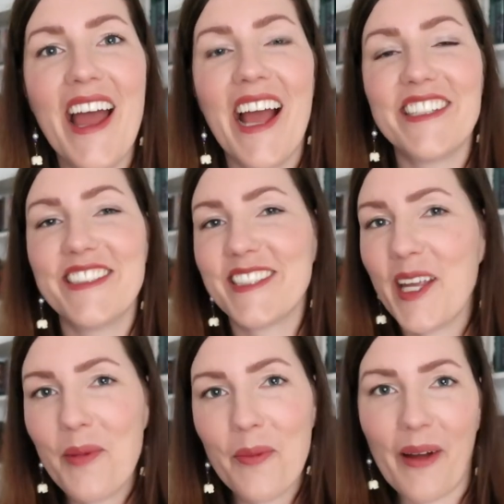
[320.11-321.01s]
And just
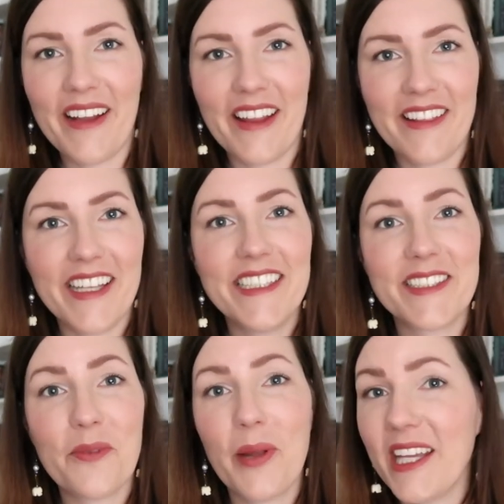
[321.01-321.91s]
keep in mind that these
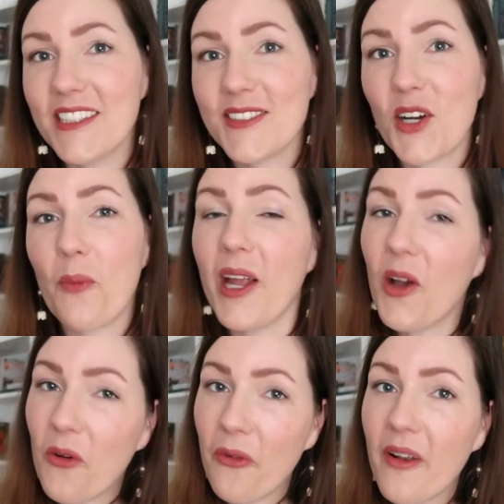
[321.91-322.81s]
opinions are my
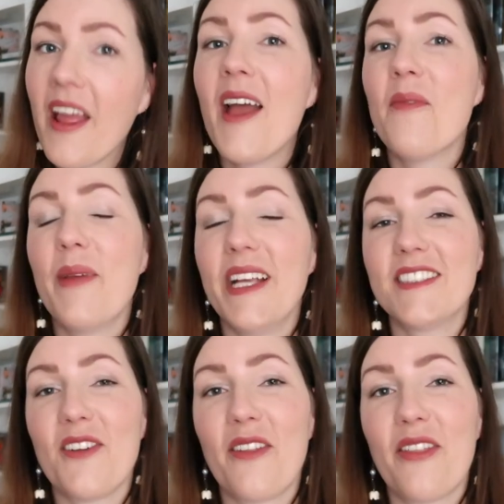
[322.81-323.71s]
own based
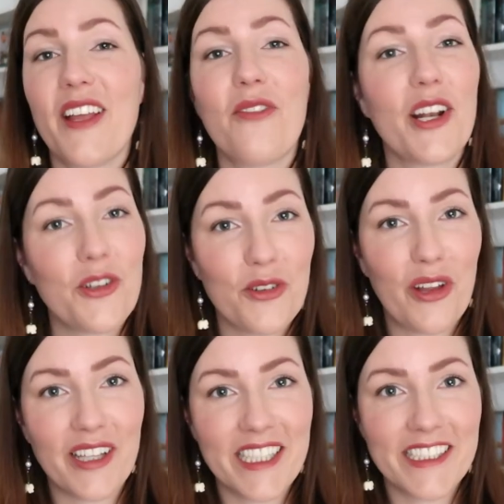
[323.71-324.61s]
on theoretical
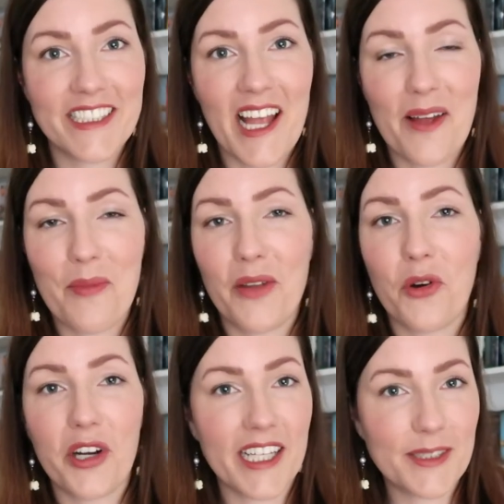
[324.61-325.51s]
knowledge and my
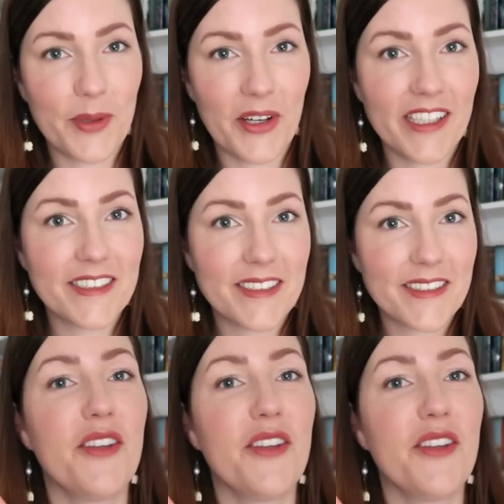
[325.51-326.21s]
work experience.